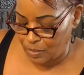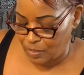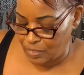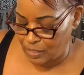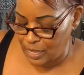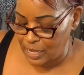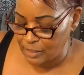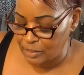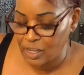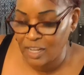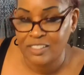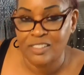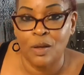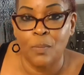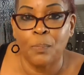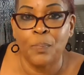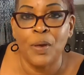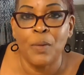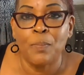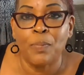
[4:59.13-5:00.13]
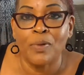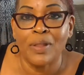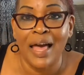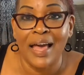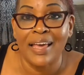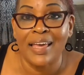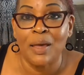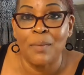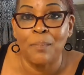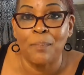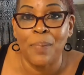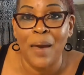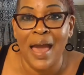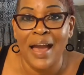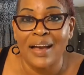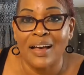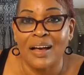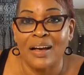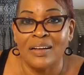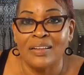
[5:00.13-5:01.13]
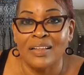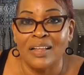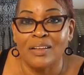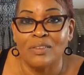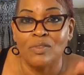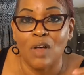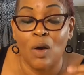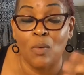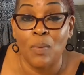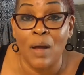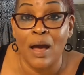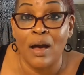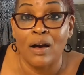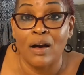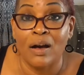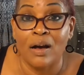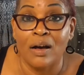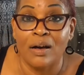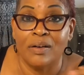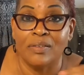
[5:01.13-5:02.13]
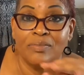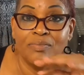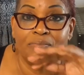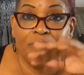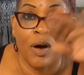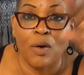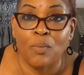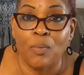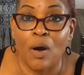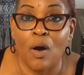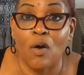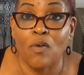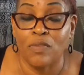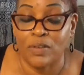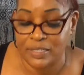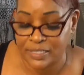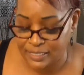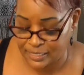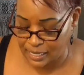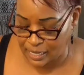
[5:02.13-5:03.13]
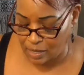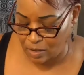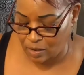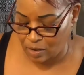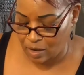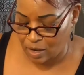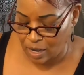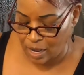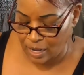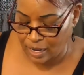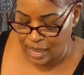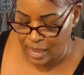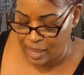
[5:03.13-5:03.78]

These are some people like in Pac, over the sea. I